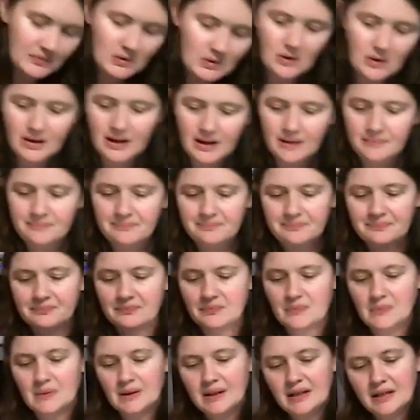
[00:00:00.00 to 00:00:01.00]
Okay,
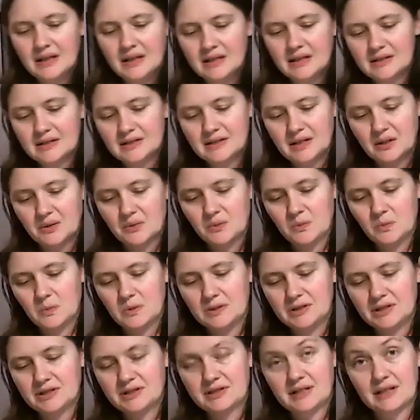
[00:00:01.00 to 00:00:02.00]
so we're
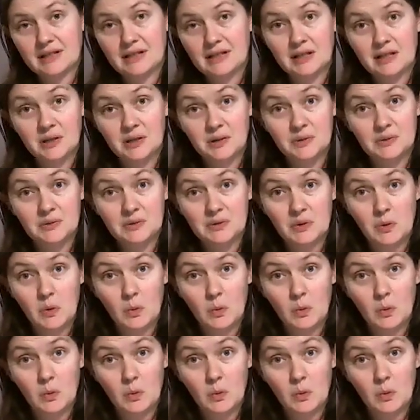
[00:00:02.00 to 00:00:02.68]
just gonna use